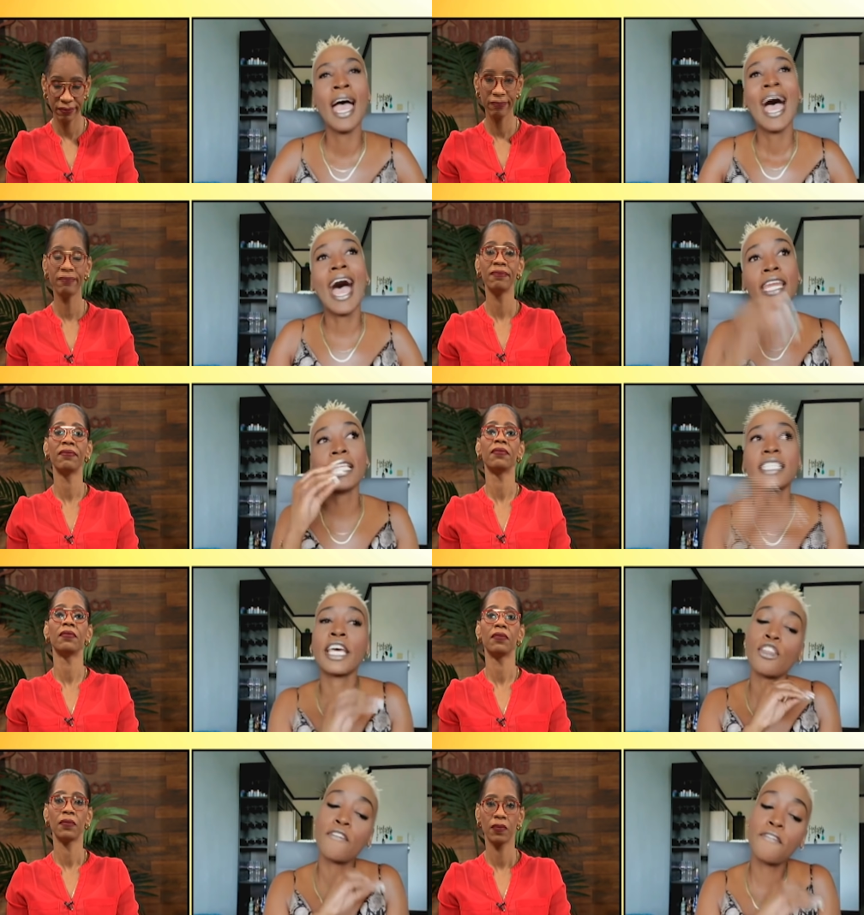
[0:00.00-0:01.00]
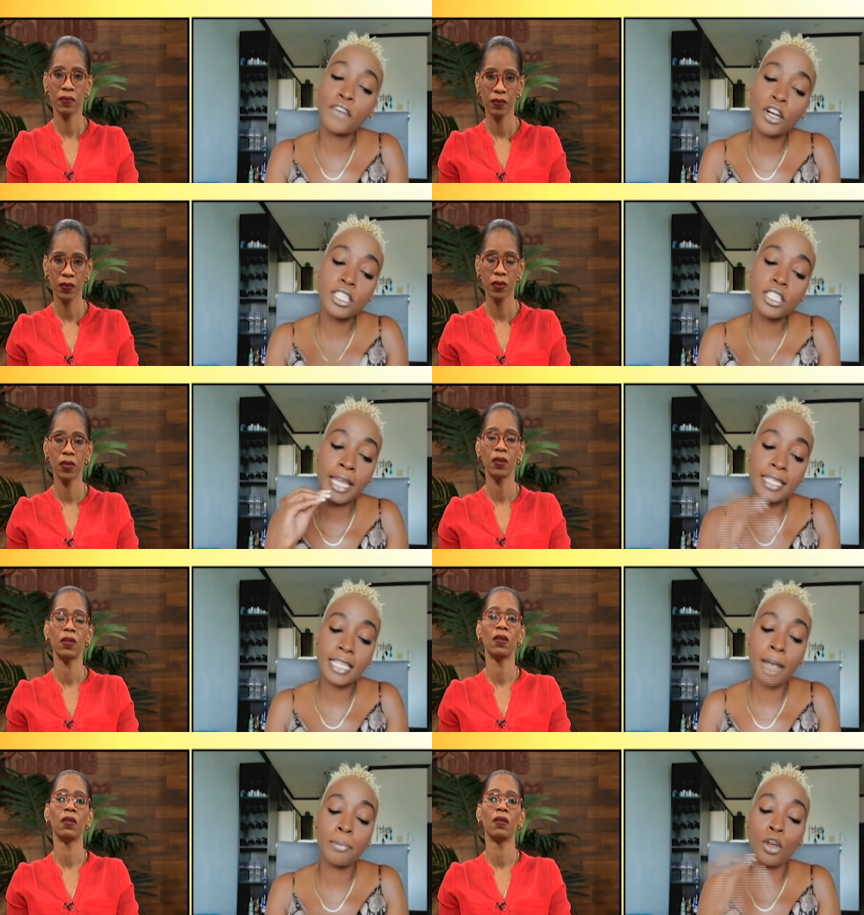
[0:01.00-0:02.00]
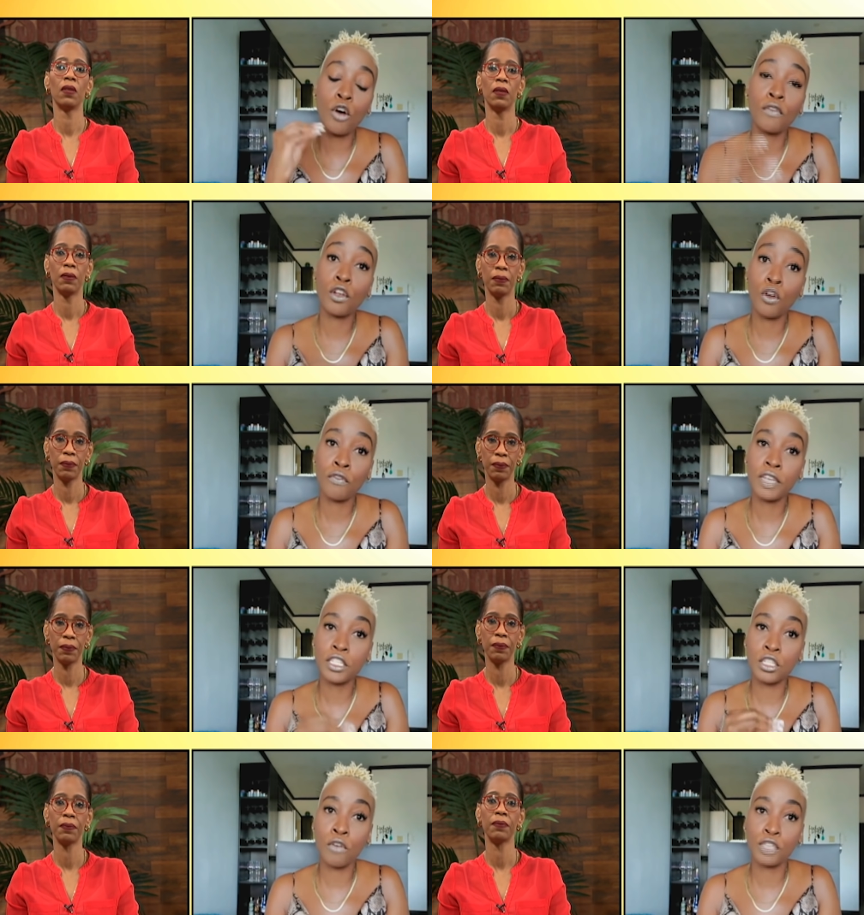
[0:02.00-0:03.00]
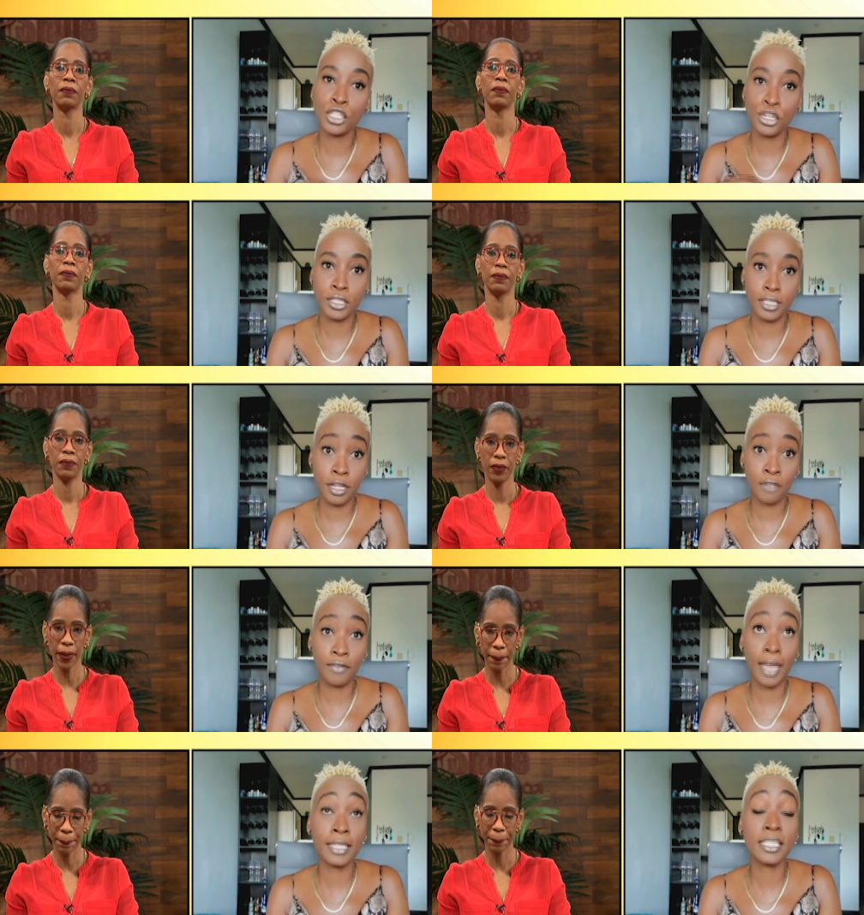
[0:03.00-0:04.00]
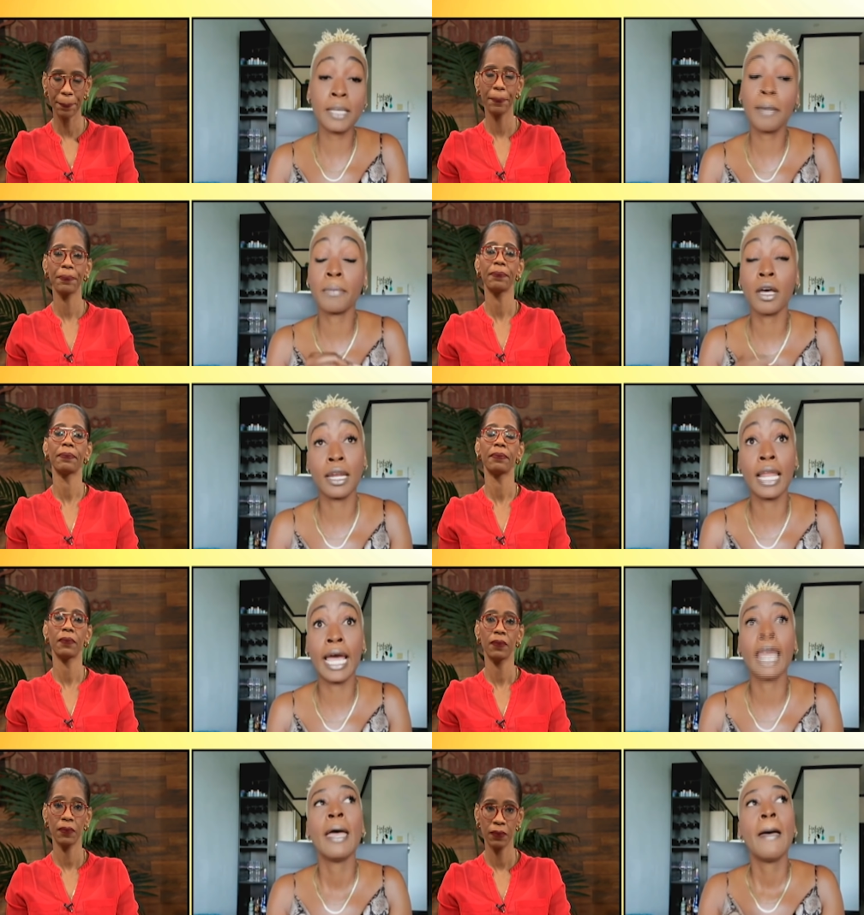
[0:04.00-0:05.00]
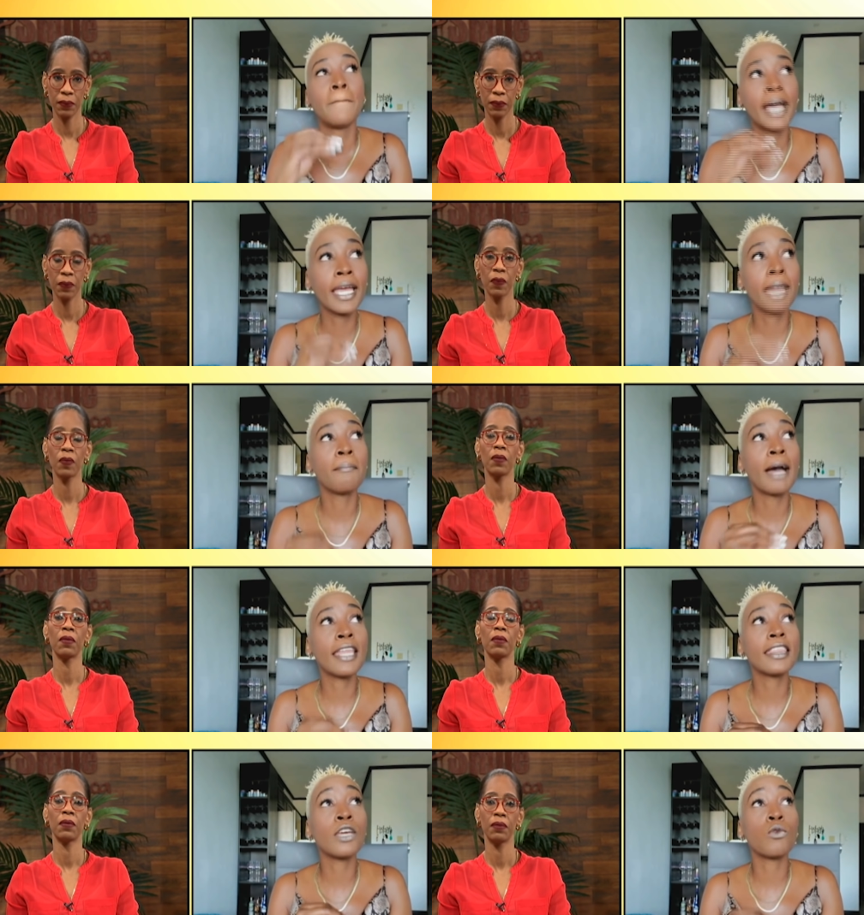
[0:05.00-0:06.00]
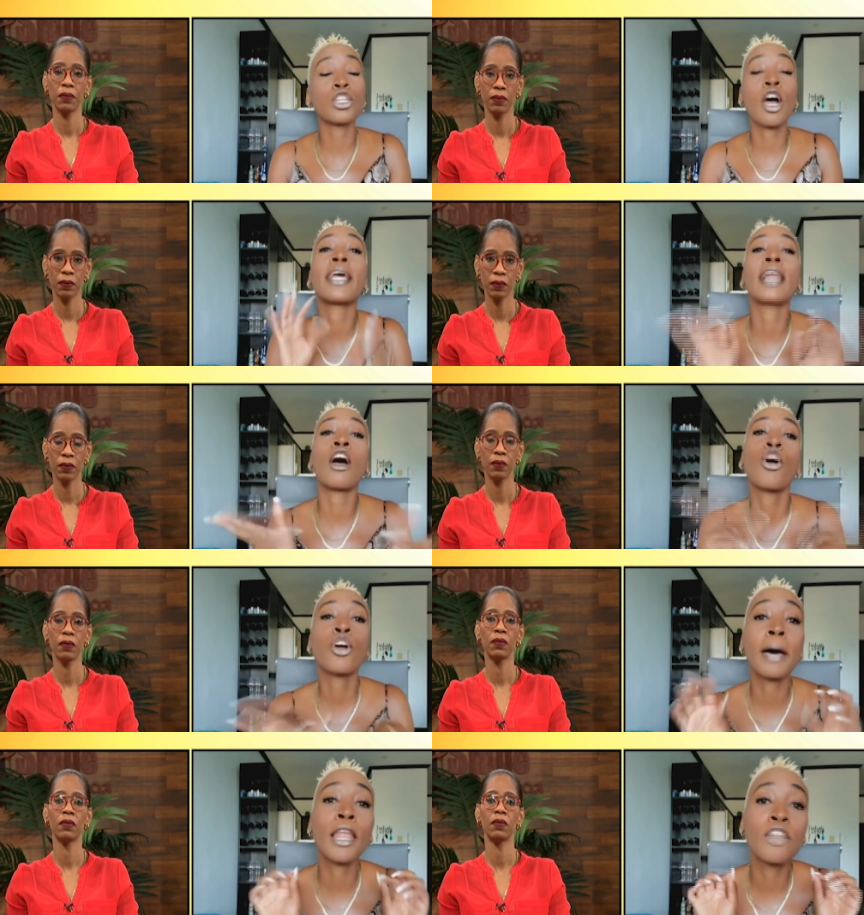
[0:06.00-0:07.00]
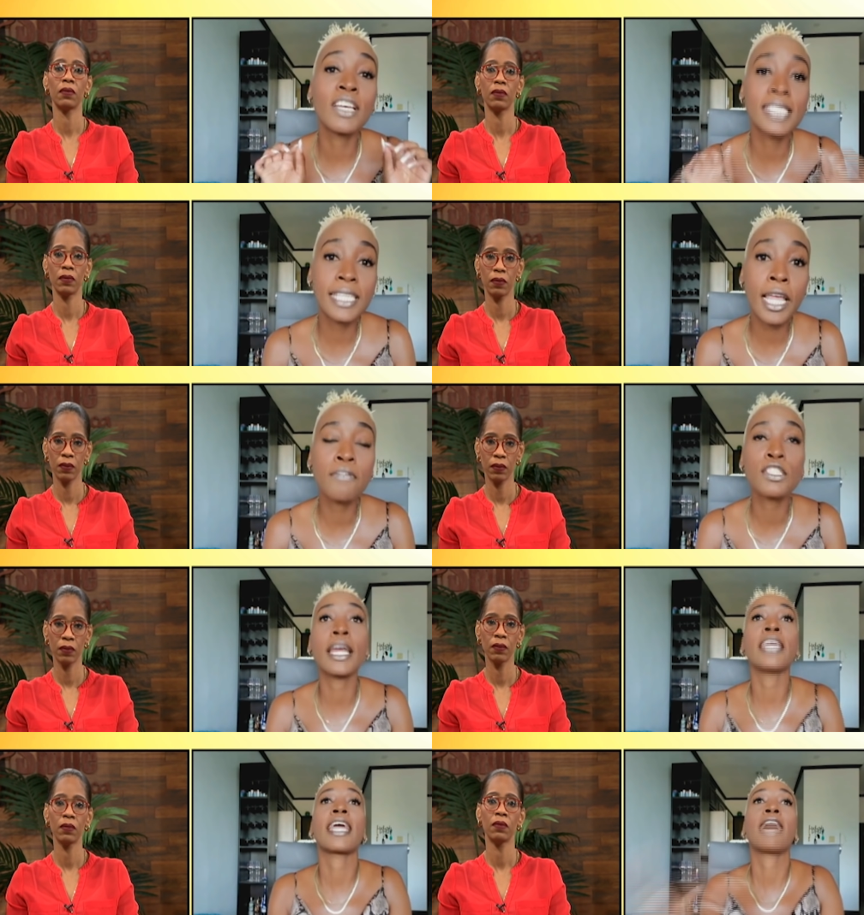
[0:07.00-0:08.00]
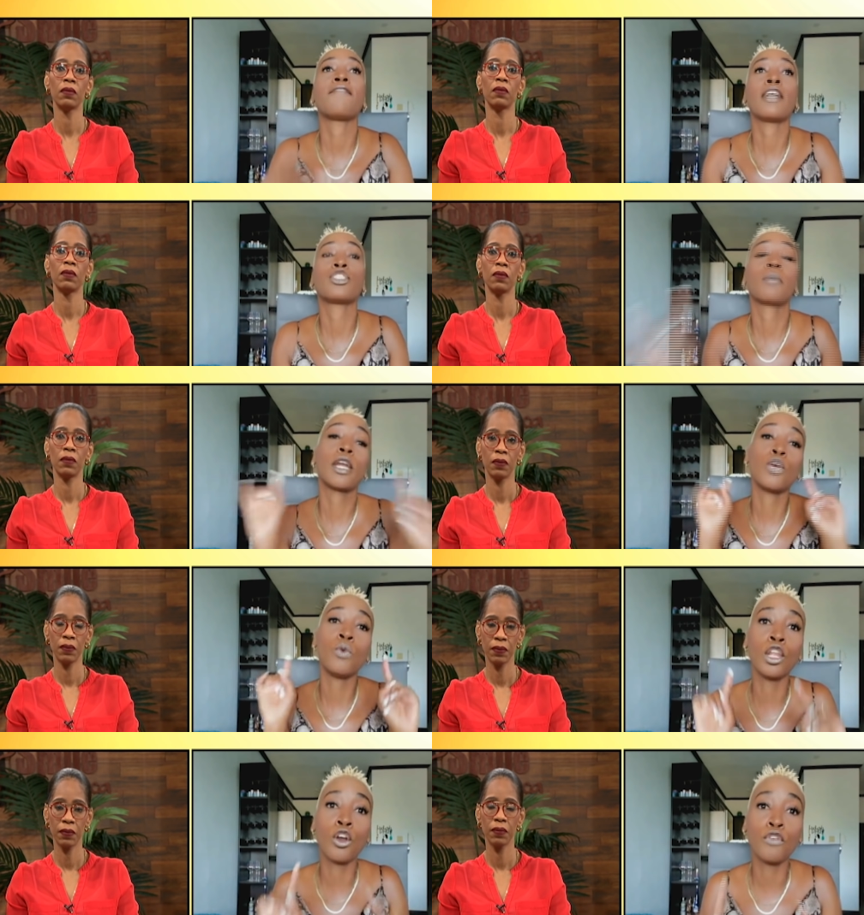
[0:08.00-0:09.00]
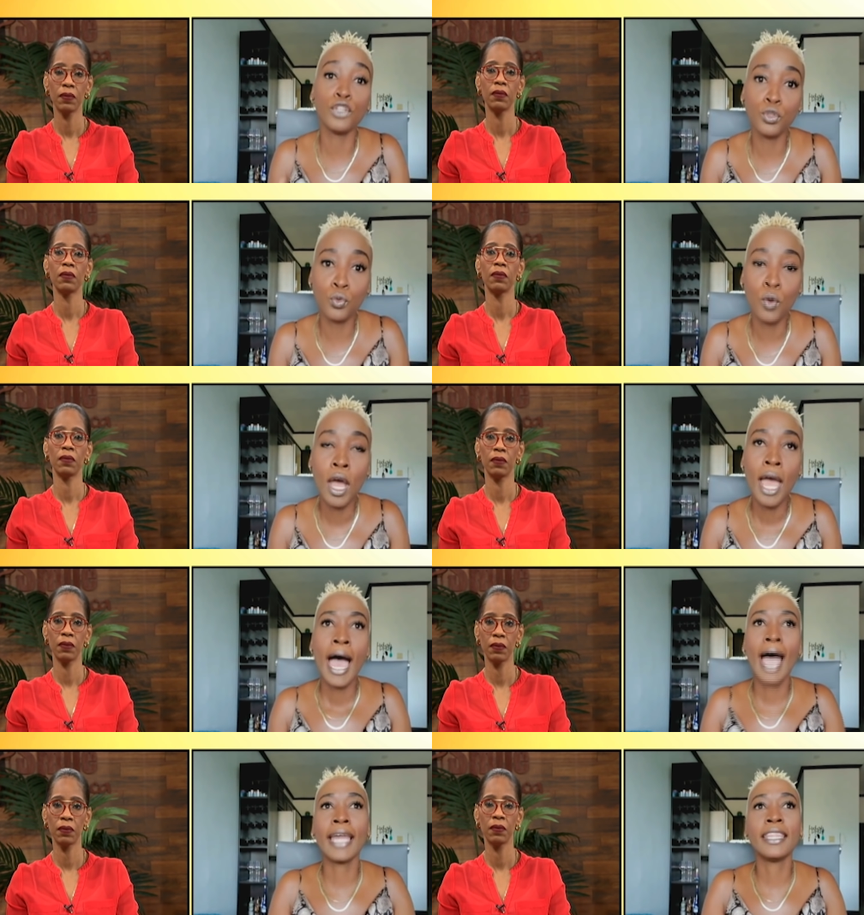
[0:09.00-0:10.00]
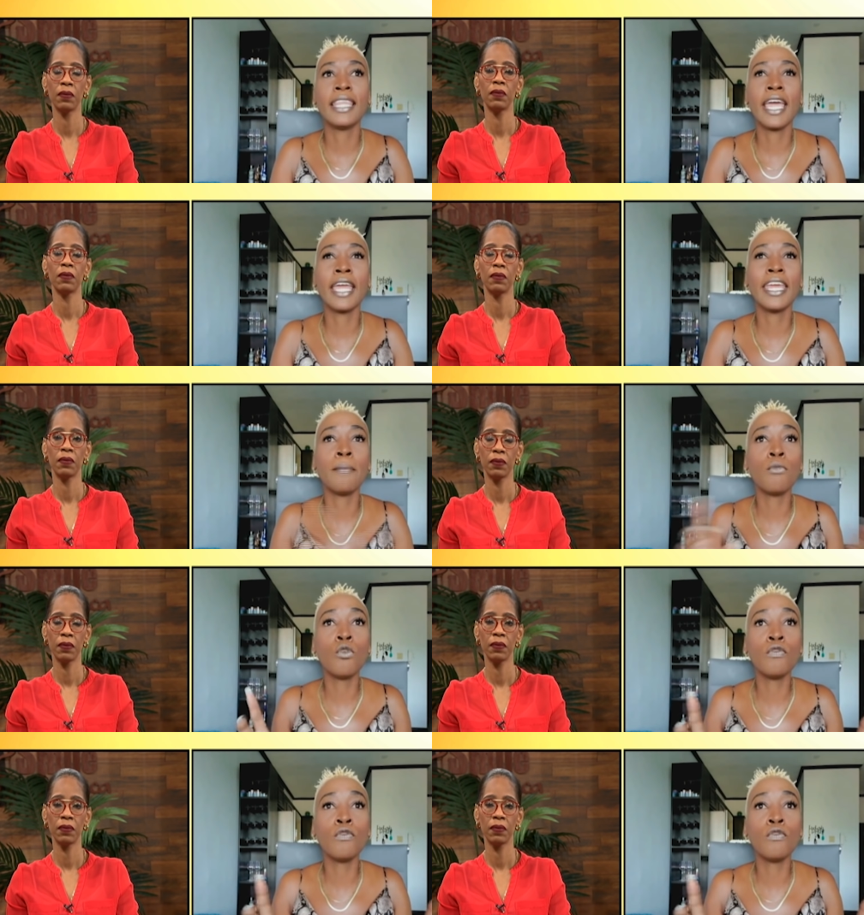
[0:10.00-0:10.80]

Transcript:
Speaker 1: And it said the first example of love is love to yourself. Yep. And Sim, I'm not gonna lie. My my thing was, all right, Clara. hurry up and love yourself so that you can find somebody who will love you. And then it moved